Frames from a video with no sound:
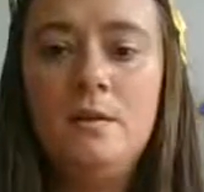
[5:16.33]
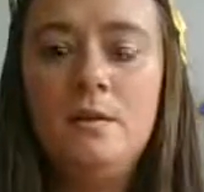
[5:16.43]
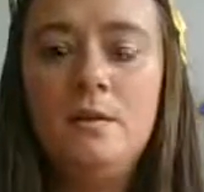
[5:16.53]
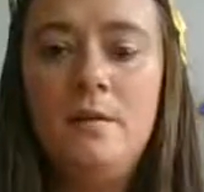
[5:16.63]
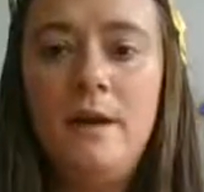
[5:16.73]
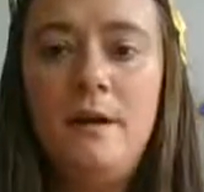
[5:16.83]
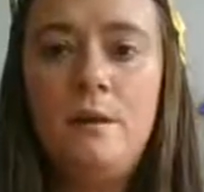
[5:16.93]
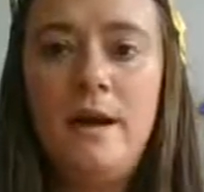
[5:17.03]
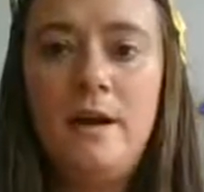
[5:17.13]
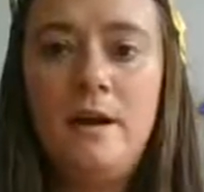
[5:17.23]
the metal
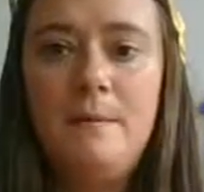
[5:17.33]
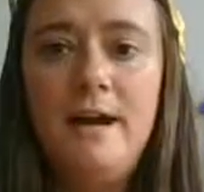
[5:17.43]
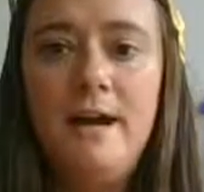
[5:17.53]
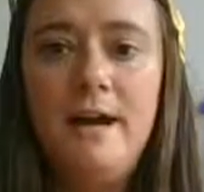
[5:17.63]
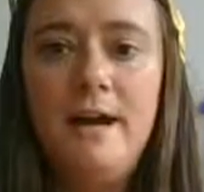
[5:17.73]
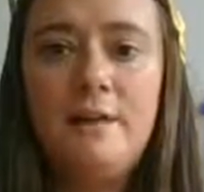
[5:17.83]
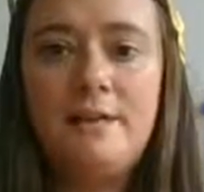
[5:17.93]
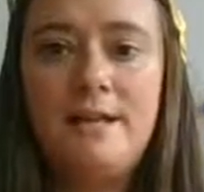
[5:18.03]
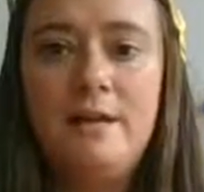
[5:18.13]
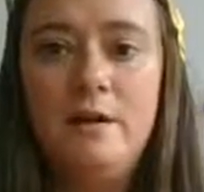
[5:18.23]
wire up high or
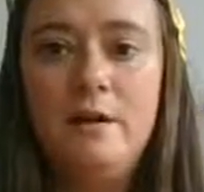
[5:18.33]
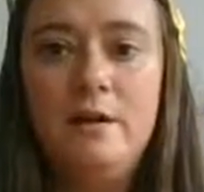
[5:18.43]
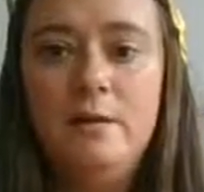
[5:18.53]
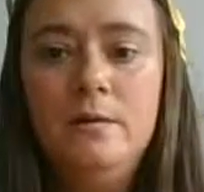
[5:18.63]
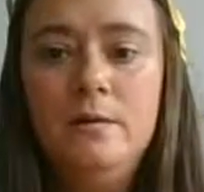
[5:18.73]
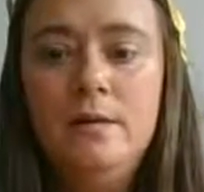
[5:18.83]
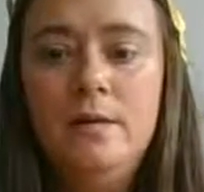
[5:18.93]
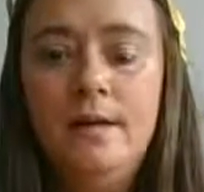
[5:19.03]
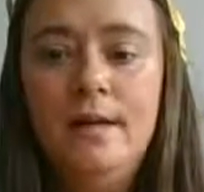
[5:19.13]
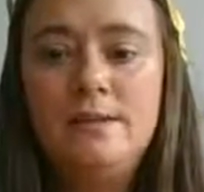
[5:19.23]
down low
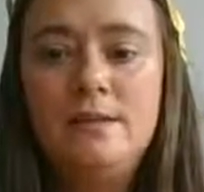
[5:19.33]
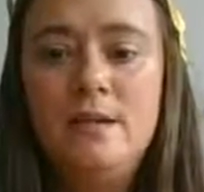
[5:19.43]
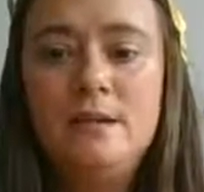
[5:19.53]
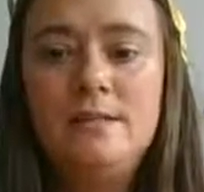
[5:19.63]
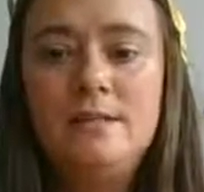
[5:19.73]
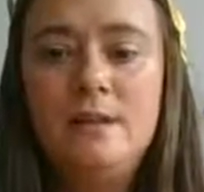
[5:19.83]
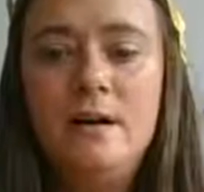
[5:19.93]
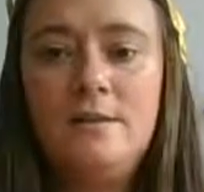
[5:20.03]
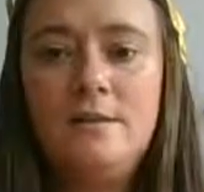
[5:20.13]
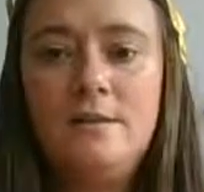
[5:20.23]
as long as it
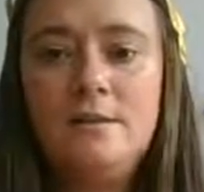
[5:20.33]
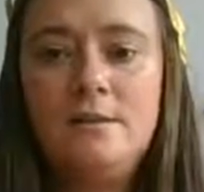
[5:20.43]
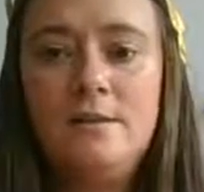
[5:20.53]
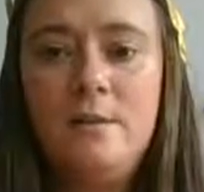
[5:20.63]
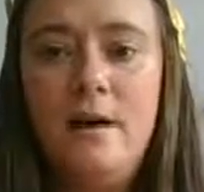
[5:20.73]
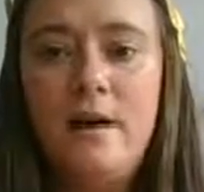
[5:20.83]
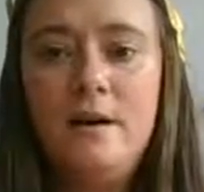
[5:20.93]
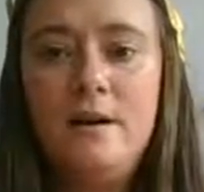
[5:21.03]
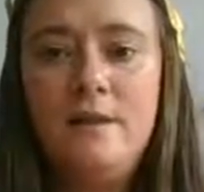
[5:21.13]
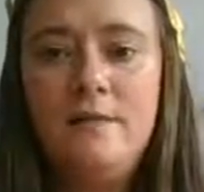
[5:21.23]
covers the
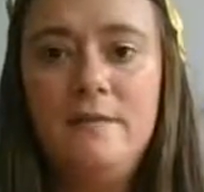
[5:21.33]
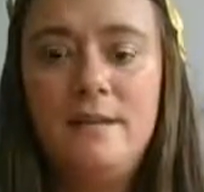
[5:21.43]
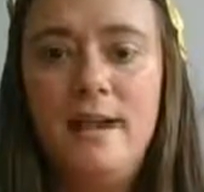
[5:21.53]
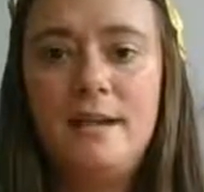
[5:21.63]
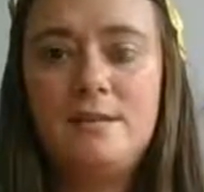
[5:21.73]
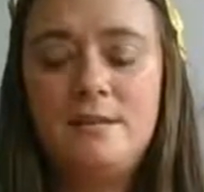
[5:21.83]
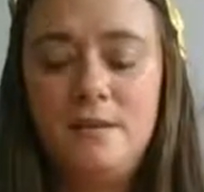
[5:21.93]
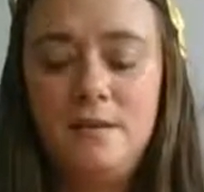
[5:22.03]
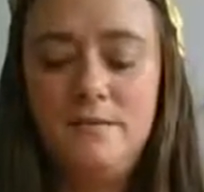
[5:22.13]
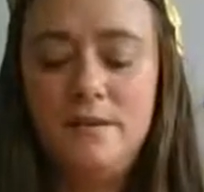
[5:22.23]
wire of the next
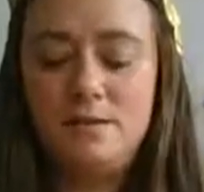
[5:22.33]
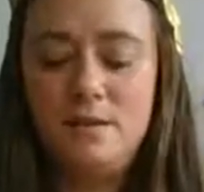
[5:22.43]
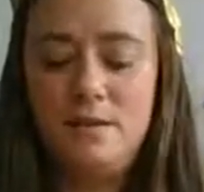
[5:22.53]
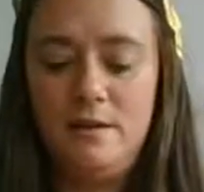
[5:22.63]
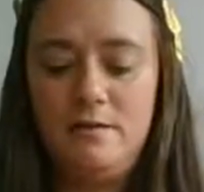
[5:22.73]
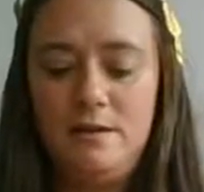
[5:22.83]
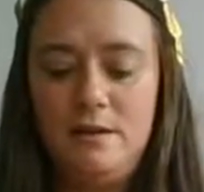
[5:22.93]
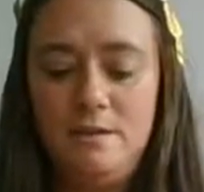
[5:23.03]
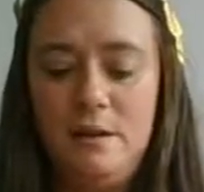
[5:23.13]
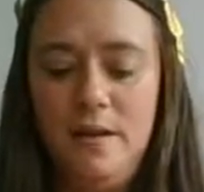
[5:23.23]
leaf, that's all that
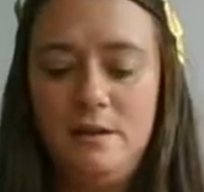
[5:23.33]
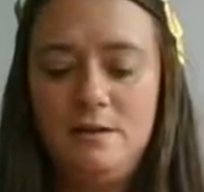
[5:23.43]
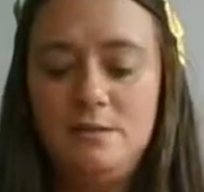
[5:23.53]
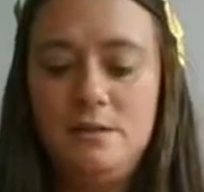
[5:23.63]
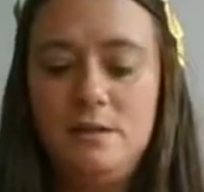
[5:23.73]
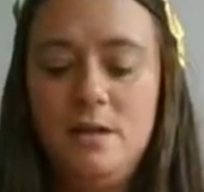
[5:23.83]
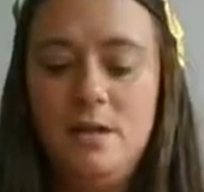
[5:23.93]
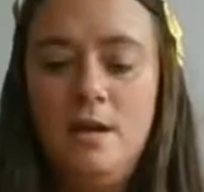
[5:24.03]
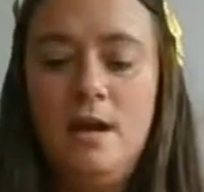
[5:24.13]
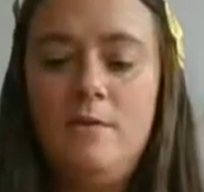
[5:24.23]
really matters.
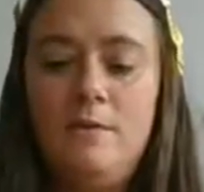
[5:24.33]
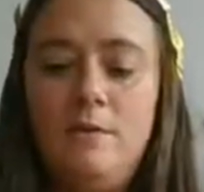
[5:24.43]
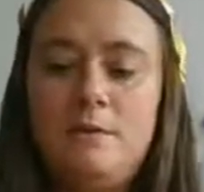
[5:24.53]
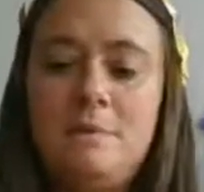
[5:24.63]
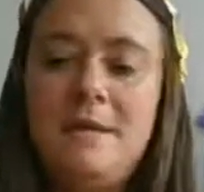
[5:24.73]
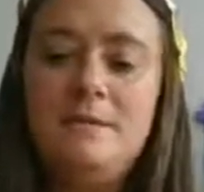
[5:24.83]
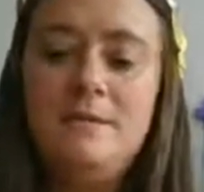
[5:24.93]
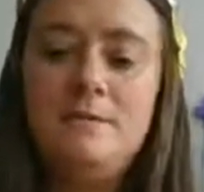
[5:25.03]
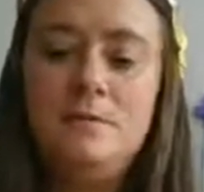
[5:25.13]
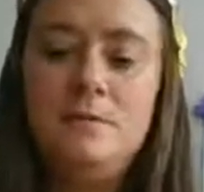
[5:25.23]
And if you are spacing
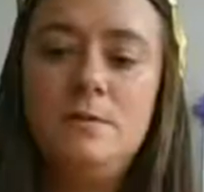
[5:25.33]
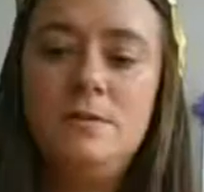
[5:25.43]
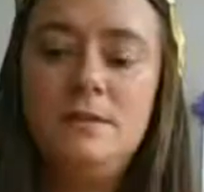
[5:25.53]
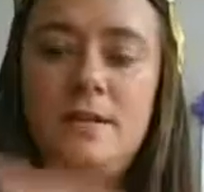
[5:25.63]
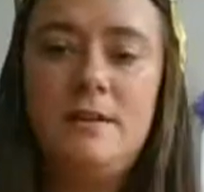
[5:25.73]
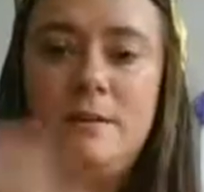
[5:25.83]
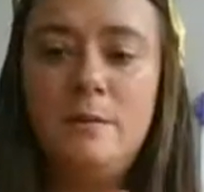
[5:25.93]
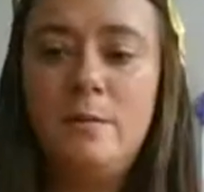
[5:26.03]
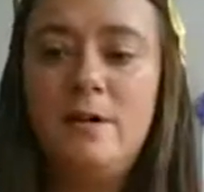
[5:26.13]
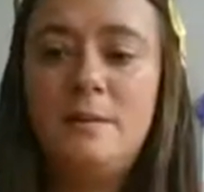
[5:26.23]
them too close together,
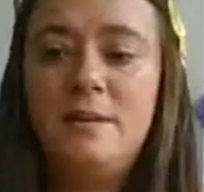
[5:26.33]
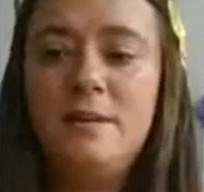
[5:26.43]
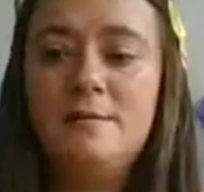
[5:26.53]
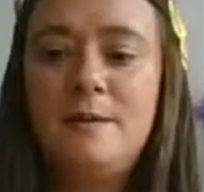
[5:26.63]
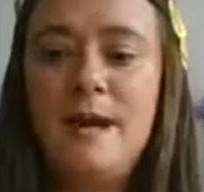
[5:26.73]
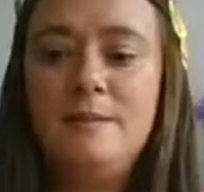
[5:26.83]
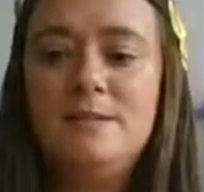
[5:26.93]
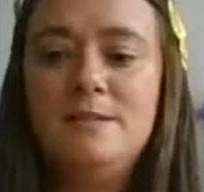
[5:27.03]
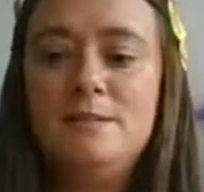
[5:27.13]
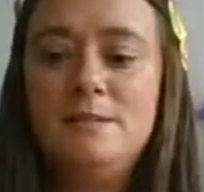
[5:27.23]
don't worry because what happens
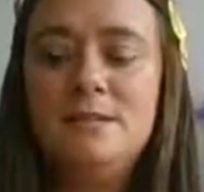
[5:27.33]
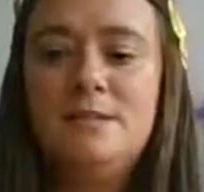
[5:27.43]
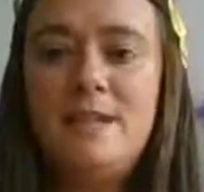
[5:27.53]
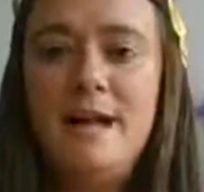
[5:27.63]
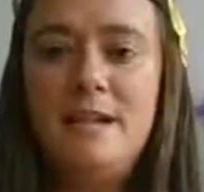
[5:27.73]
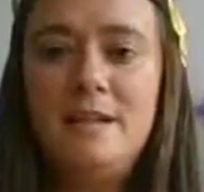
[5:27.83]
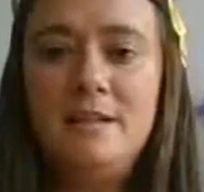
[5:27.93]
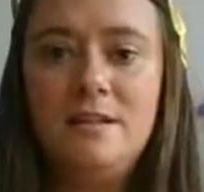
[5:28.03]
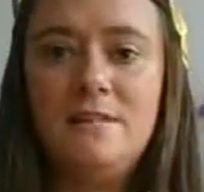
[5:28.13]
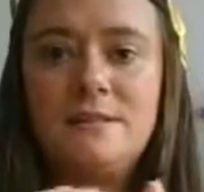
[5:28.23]
is you can slide the
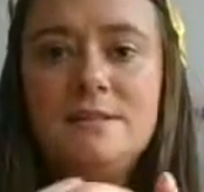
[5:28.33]
leaves